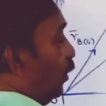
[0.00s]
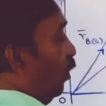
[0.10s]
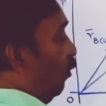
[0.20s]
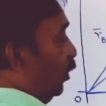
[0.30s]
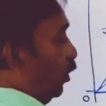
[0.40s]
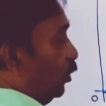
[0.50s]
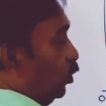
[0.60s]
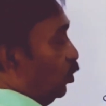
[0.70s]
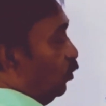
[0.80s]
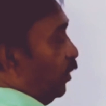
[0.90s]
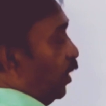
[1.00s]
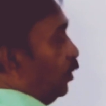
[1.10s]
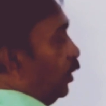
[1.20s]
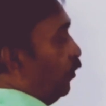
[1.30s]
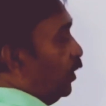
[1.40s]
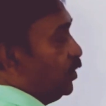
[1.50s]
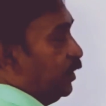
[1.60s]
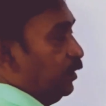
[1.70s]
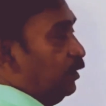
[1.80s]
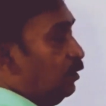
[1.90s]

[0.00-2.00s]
what you have to do? We have to differentiate it.